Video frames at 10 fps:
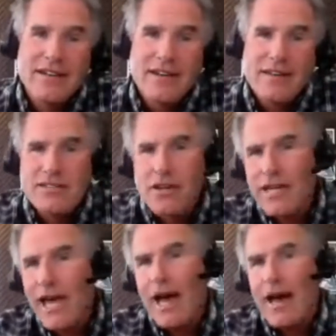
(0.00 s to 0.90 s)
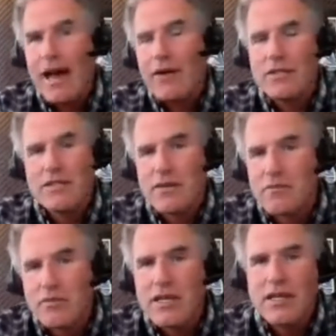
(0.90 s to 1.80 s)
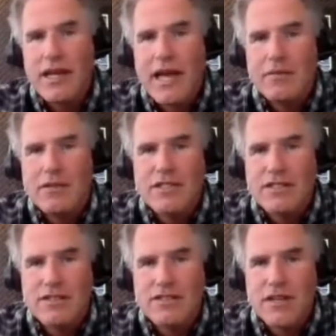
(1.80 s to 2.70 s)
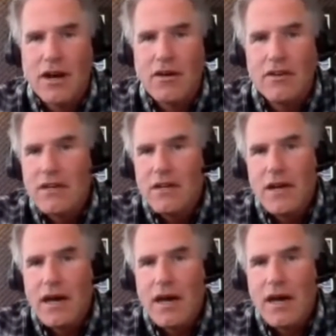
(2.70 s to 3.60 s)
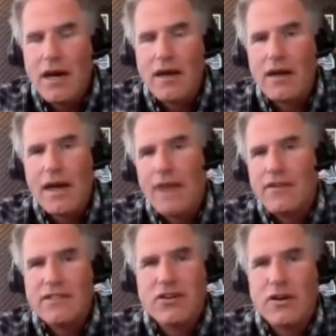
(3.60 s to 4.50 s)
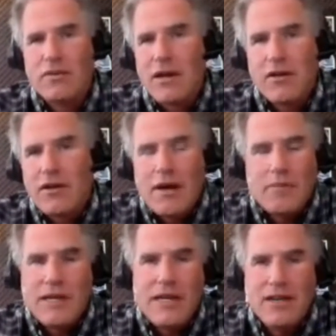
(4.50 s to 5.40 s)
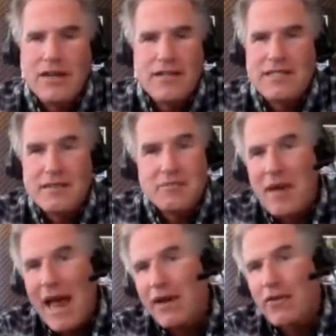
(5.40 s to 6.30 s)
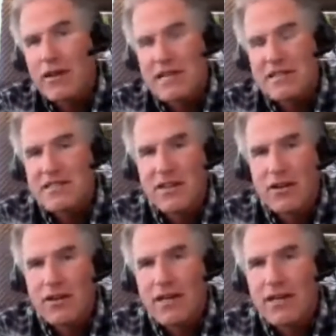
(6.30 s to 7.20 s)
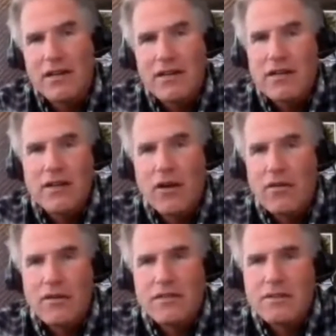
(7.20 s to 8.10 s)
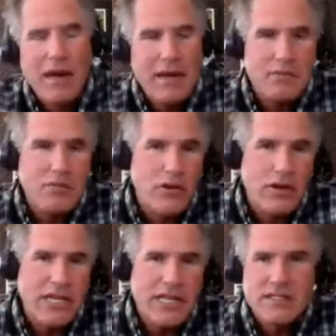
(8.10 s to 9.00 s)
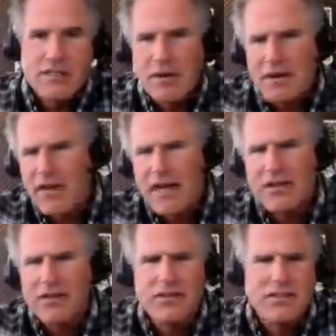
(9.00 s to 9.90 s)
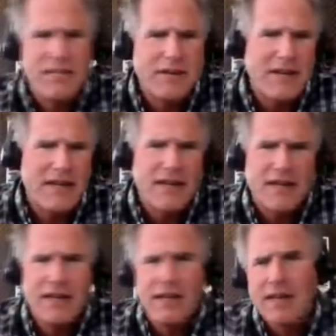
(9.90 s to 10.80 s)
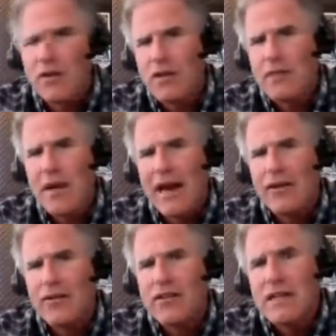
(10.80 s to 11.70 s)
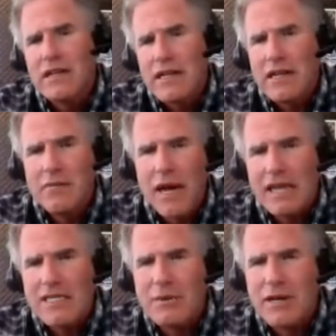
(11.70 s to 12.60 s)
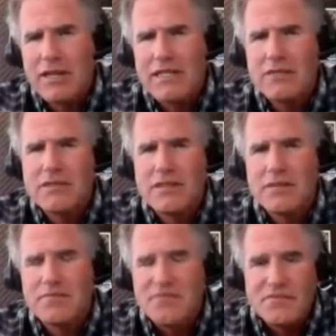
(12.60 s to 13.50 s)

So yeah, I was completely able to do so. Uh, having started my own company, you know, it didn't matter necessarily, you know, to my employees or my vendors. I mean, it, it only mattered in my experience with some